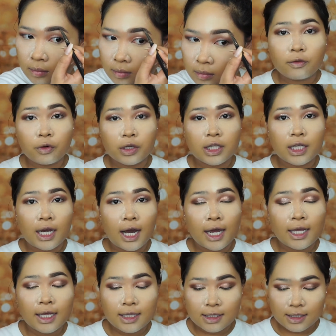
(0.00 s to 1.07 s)
For the
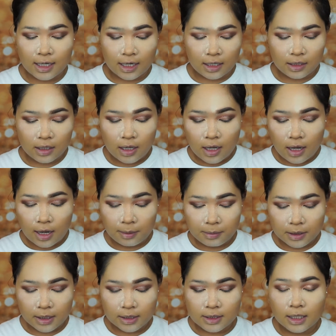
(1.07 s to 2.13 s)
high-end side, I'm
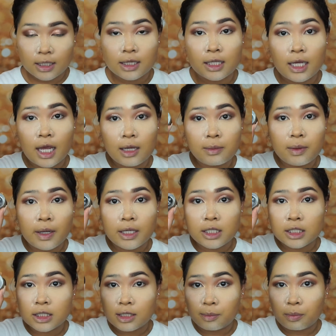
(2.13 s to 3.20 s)
gonna take the
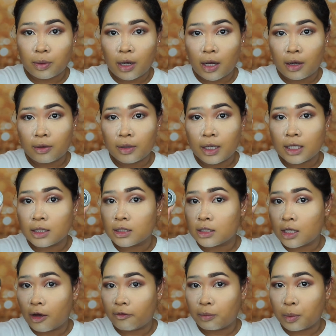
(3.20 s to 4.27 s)
ABH Dip Brow in
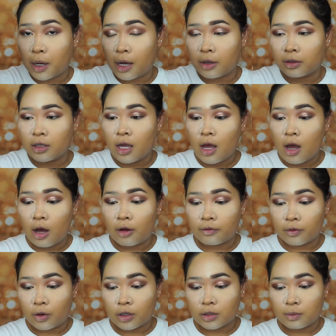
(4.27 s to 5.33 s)
Soft Brown. Of
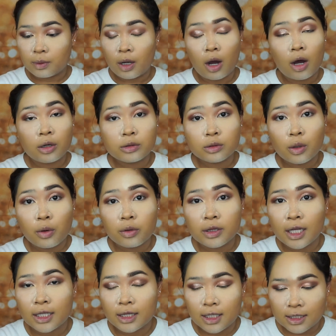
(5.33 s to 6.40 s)
course, we all know
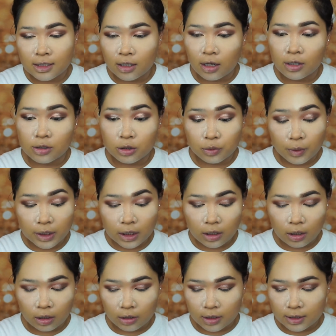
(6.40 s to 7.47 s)
that this costs
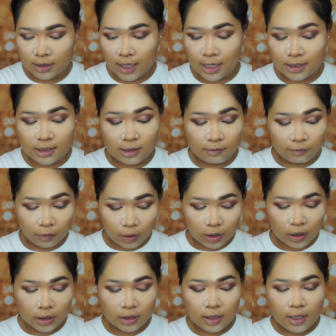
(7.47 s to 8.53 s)
$20 at
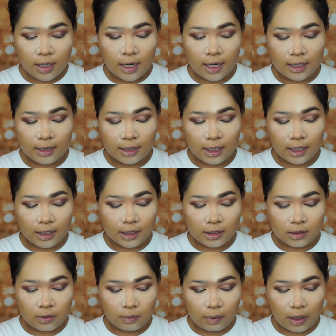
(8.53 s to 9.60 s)
Sephora, and that
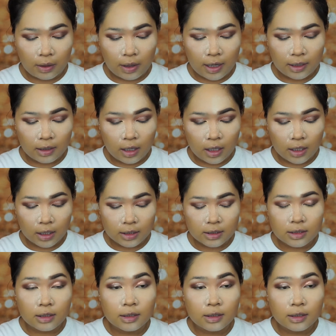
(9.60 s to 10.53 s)
is where I got it.